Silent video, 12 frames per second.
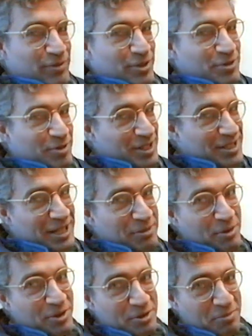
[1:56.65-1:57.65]
First of all, he's got
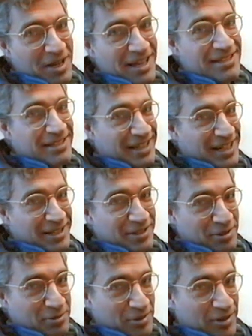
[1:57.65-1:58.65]
the most amazing
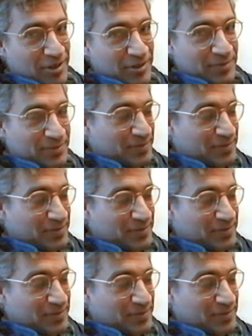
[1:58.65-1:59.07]
eggs in the world.